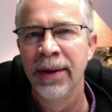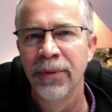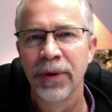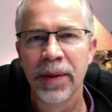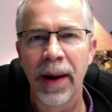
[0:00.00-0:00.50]

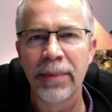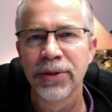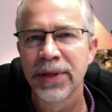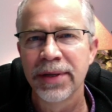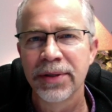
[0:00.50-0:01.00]
when the Bible
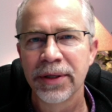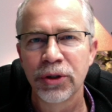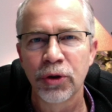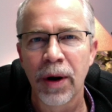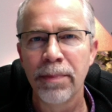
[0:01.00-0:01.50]
says the
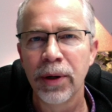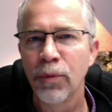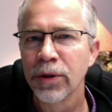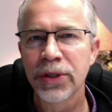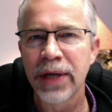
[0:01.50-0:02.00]

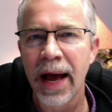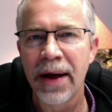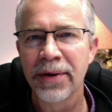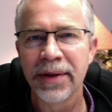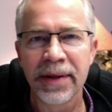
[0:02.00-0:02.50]
trumpet will
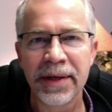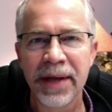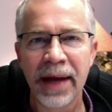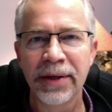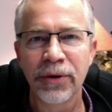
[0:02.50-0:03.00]
sound and the
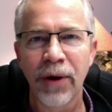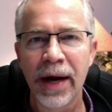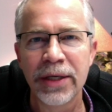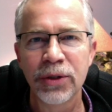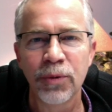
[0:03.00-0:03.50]
dead in
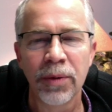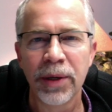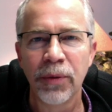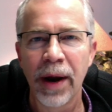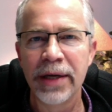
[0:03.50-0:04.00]
Christ will
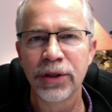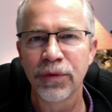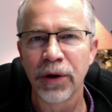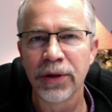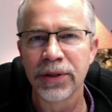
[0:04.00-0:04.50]
be raised
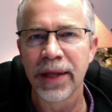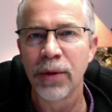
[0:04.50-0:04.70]
first,